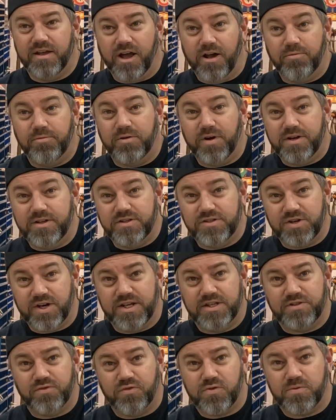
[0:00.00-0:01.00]
upgrade the
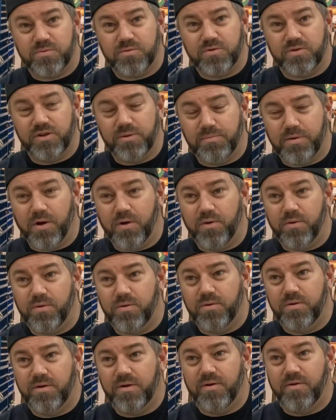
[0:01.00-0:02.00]
transformer on the
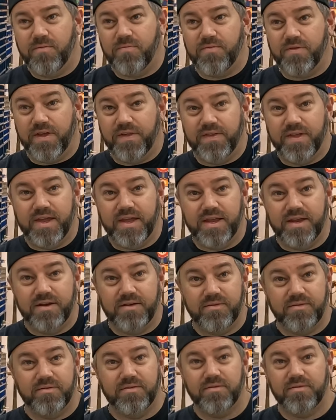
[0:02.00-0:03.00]
pole, and
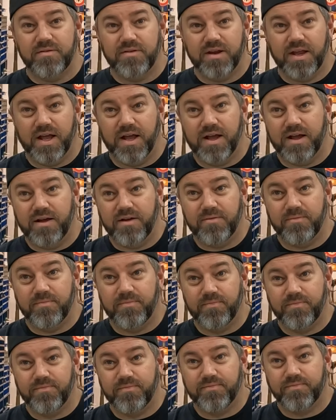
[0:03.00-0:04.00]
then
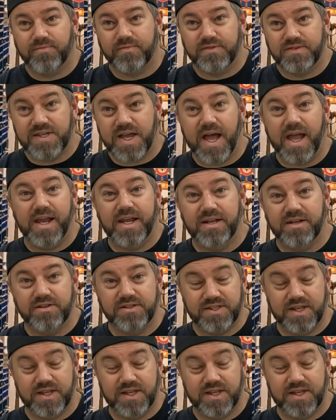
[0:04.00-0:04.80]
tie in.